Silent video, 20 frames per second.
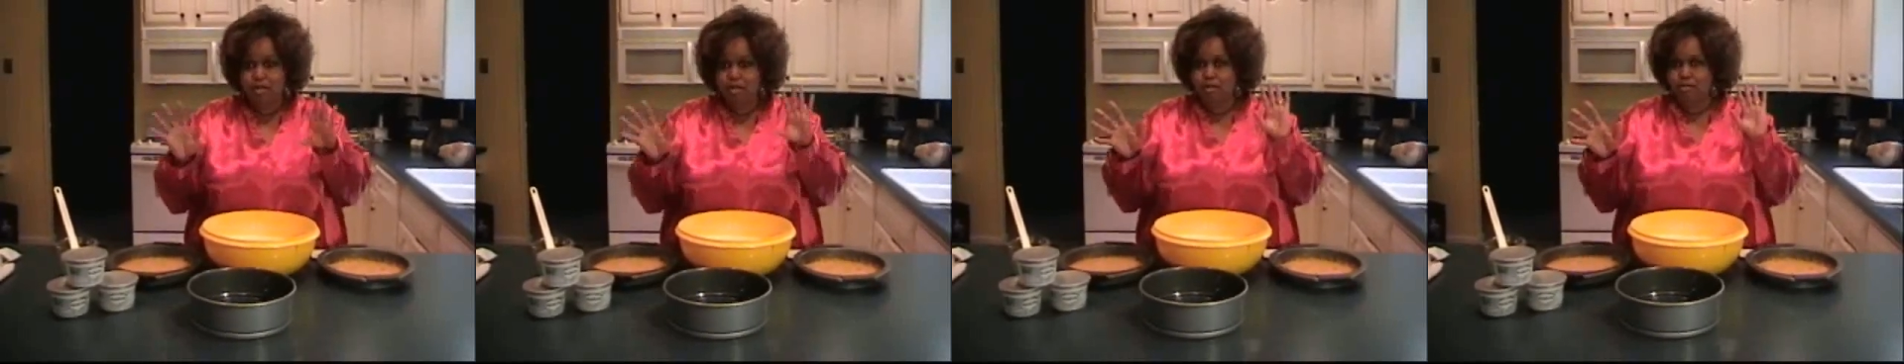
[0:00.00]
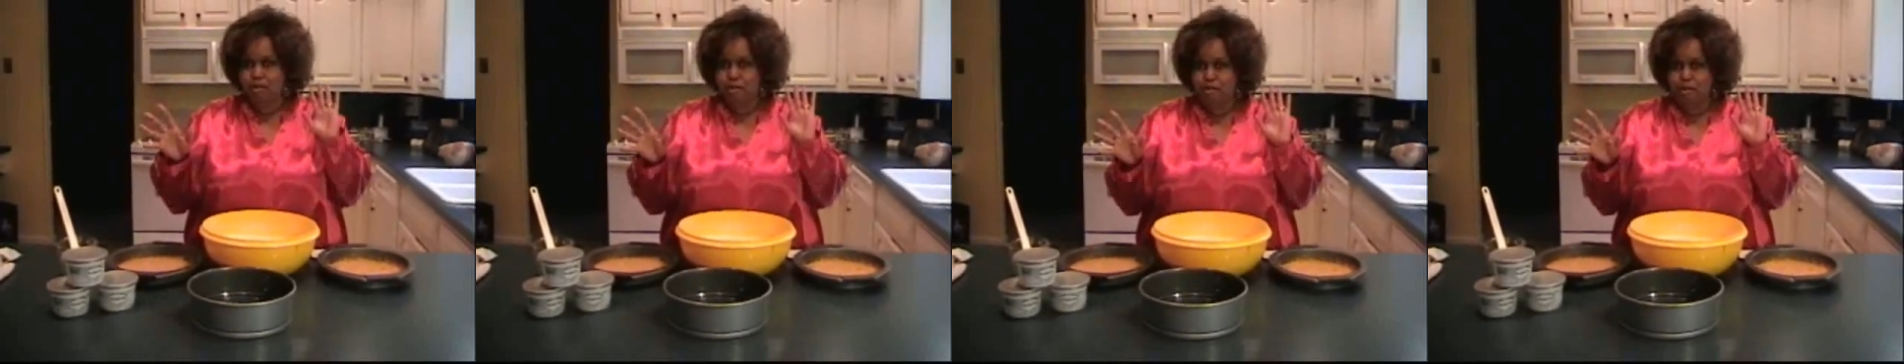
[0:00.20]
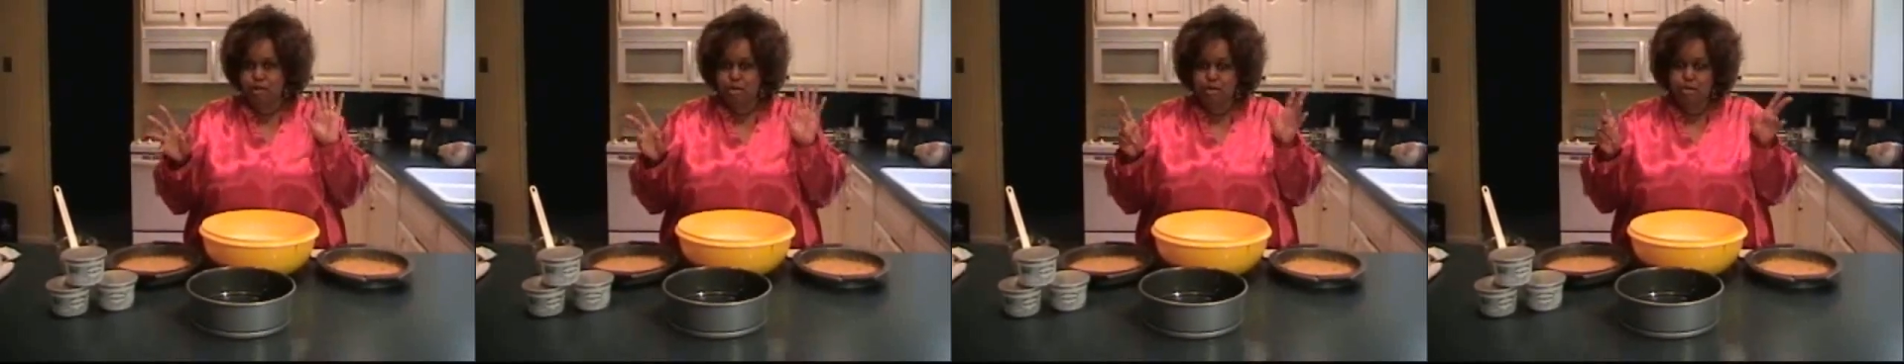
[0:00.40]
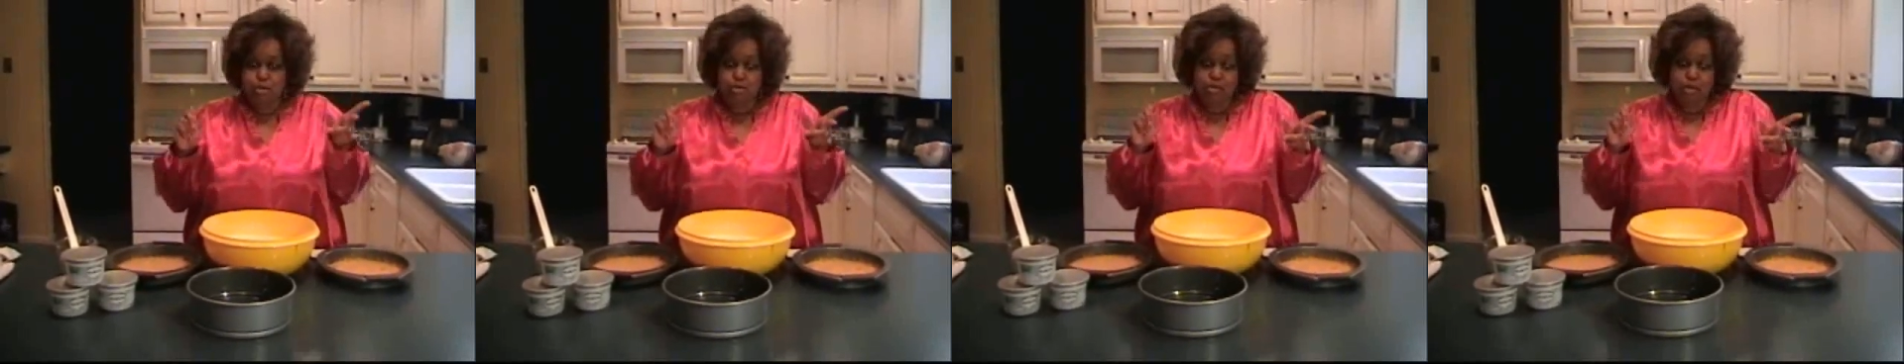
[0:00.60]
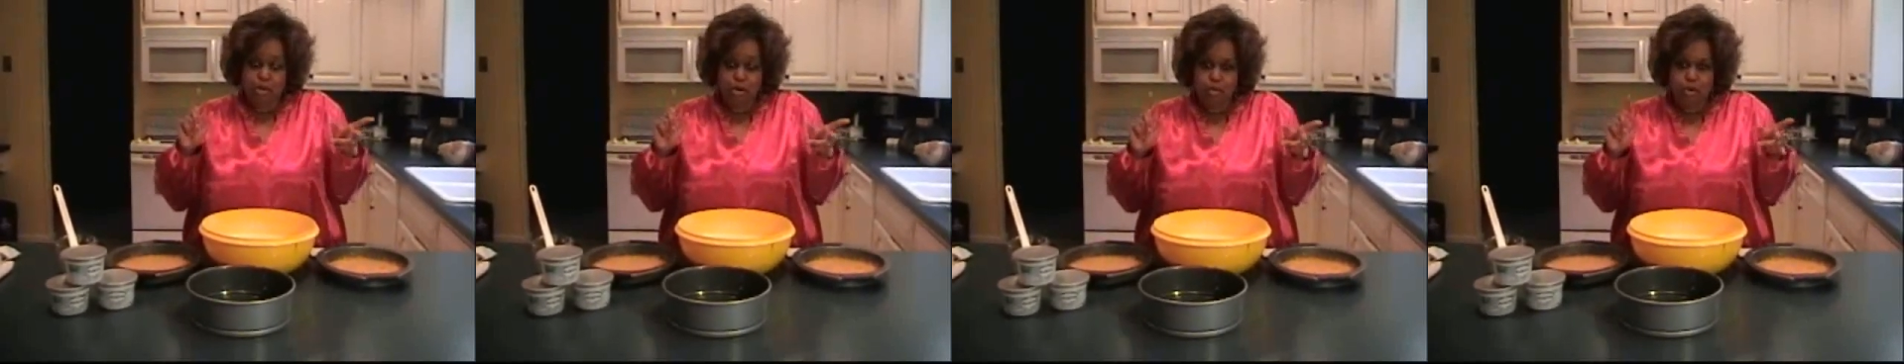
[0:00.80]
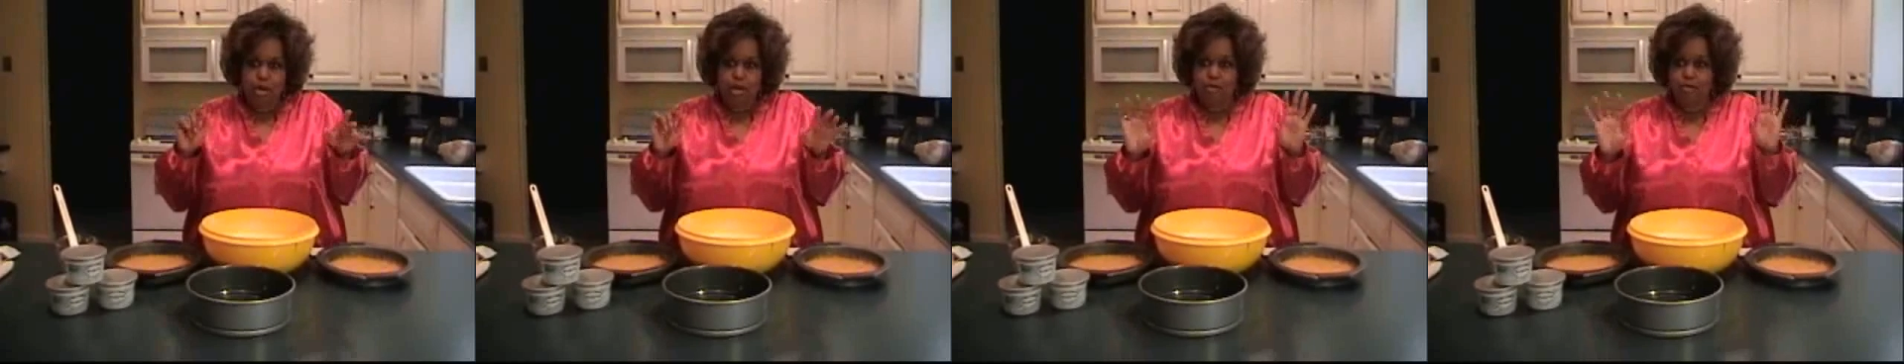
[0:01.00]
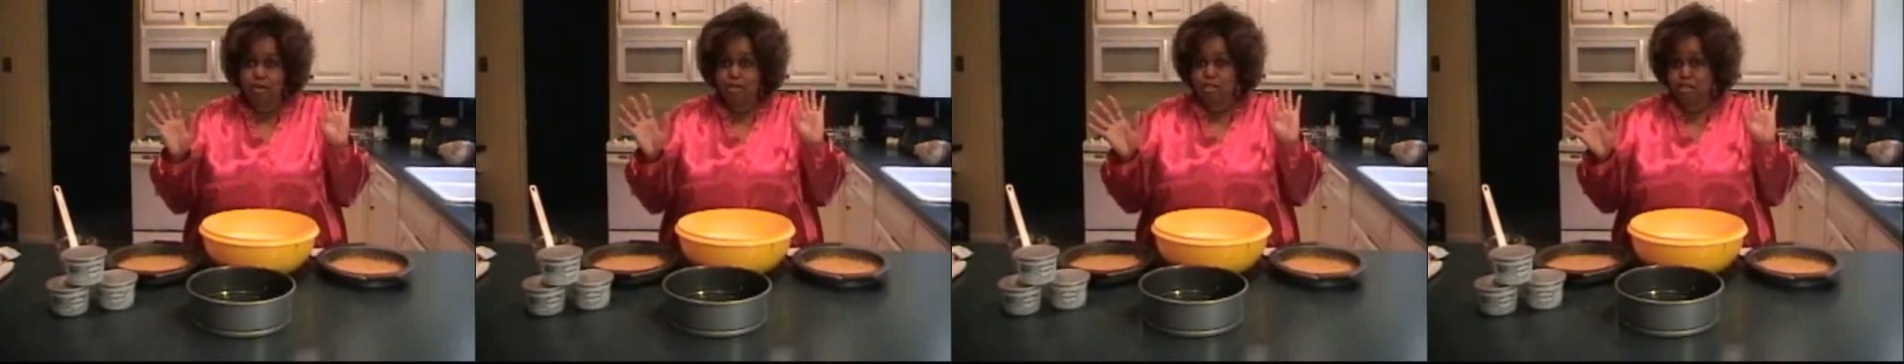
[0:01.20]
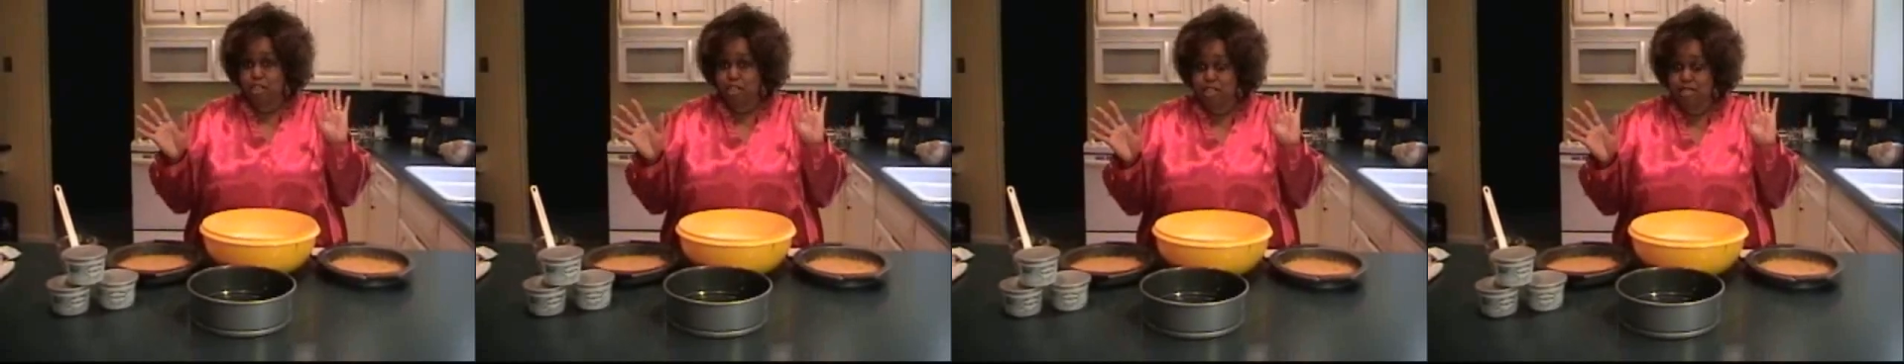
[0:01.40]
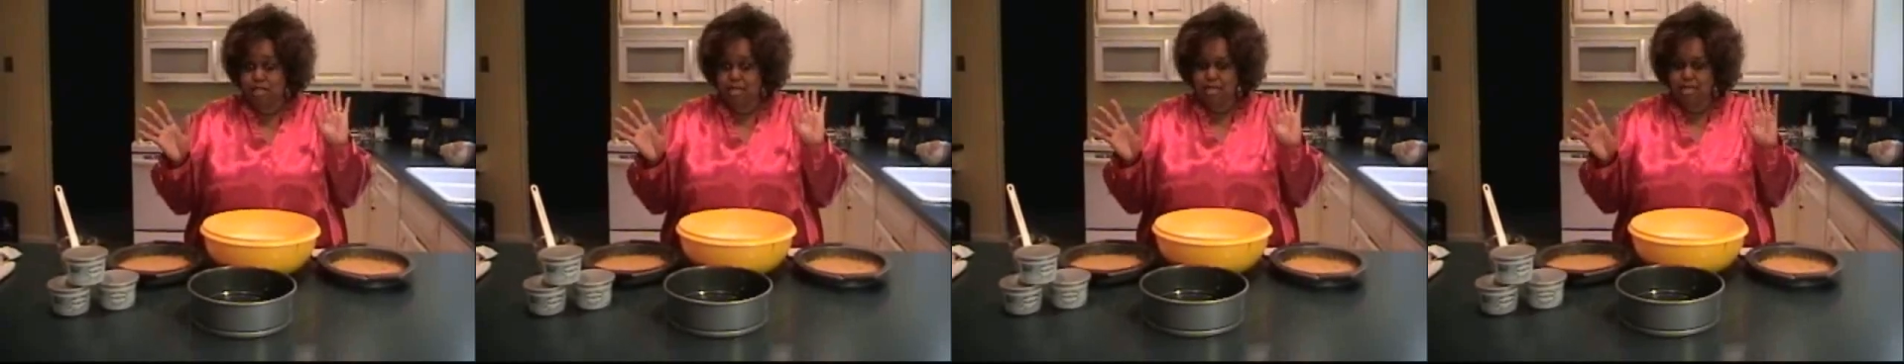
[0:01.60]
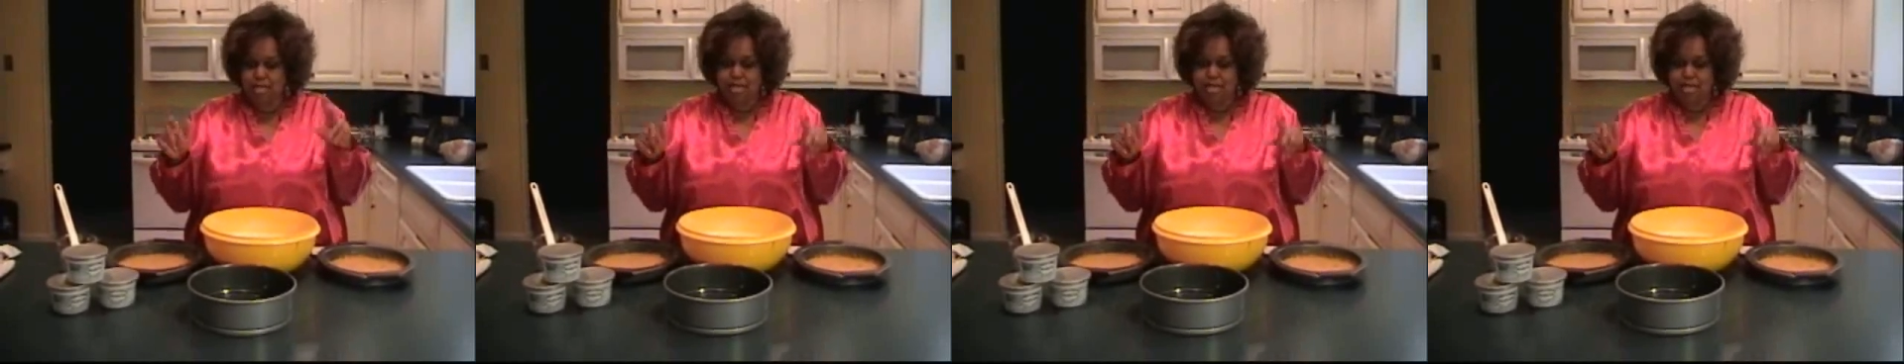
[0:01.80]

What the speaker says: very cool, very wild, very chic.